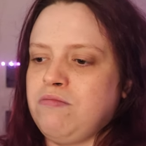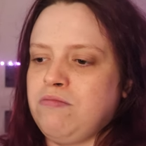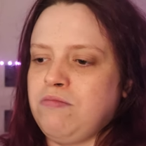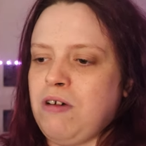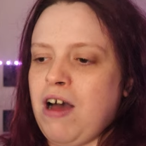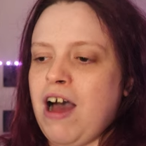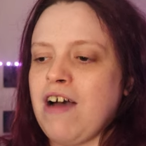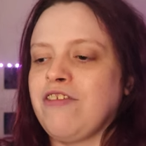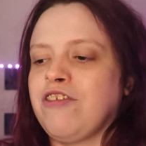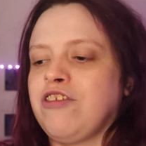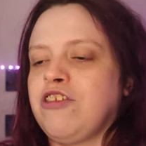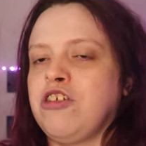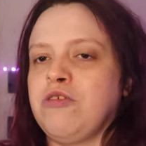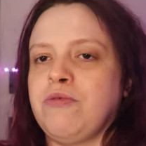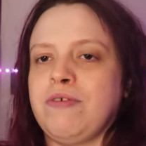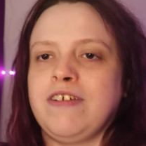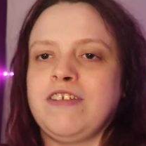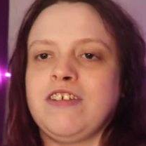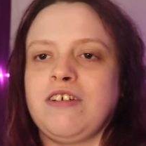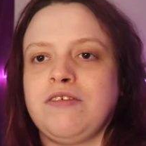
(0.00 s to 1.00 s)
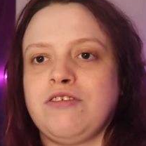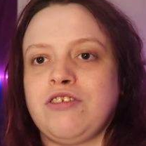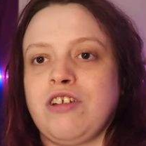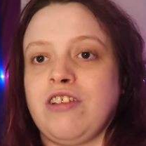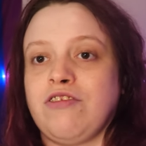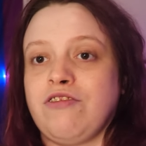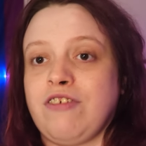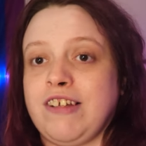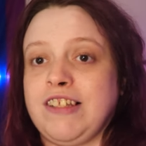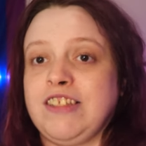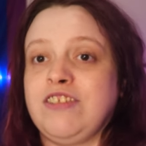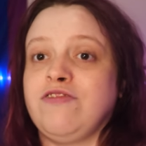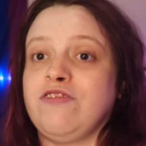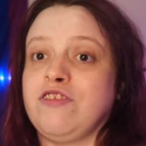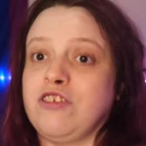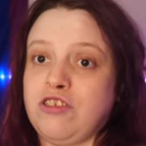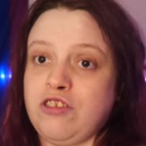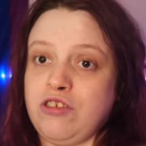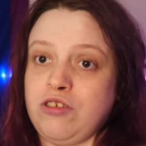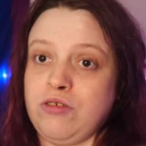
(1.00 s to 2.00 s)
But after 2 weeks I was then
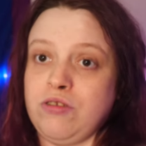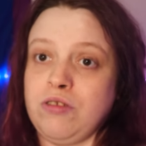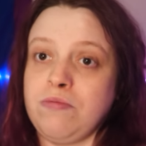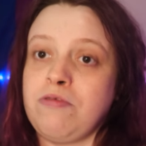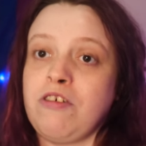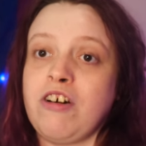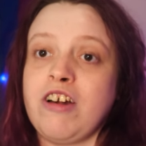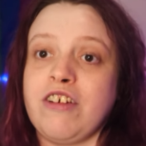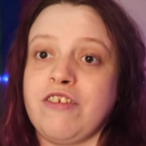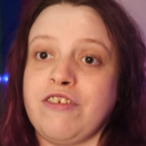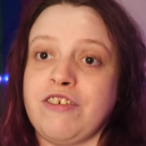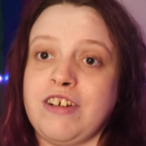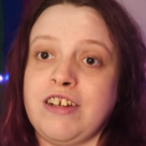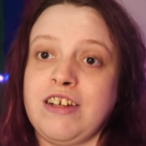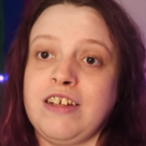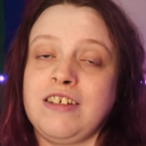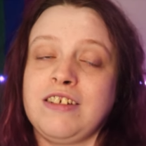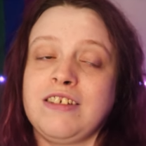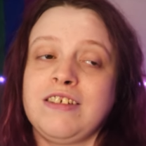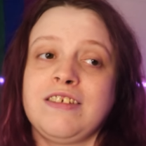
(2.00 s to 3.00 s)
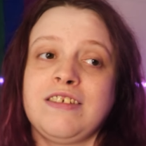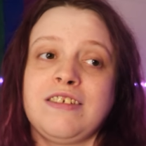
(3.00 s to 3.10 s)
transferred to the Priory,